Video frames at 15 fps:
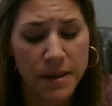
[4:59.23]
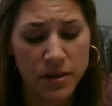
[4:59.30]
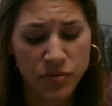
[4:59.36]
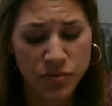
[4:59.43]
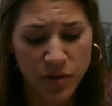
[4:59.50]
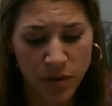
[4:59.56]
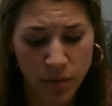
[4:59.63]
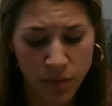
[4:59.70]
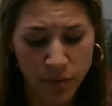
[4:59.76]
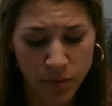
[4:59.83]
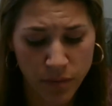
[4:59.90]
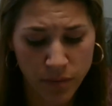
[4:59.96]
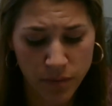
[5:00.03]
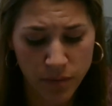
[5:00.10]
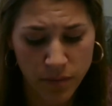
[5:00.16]

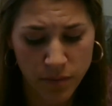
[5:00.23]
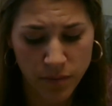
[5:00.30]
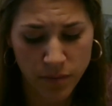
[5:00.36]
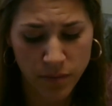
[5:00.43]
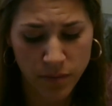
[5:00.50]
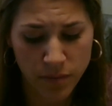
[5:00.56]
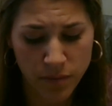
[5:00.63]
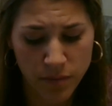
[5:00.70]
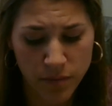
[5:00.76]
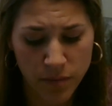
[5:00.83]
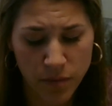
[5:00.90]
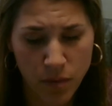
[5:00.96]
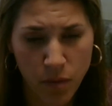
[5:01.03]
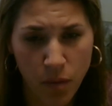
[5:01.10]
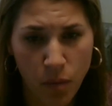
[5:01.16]
So
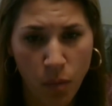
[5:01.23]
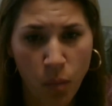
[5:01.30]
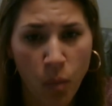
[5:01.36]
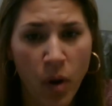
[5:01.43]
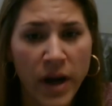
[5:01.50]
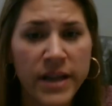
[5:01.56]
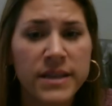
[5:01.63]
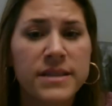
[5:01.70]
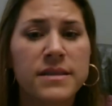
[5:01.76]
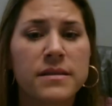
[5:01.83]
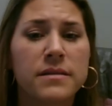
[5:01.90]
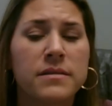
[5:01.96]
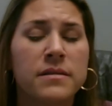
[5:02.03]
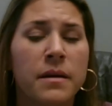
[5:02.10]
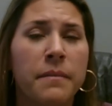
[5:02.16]
once
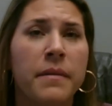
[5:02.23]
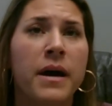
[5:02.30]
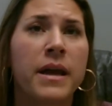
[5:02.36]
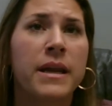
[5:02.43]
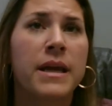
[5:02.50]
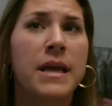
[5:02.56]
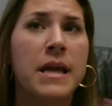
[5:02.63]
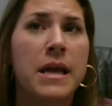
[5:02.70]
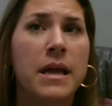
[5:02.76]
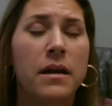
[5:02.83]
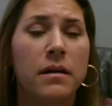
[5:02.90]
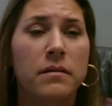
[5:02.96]
somebody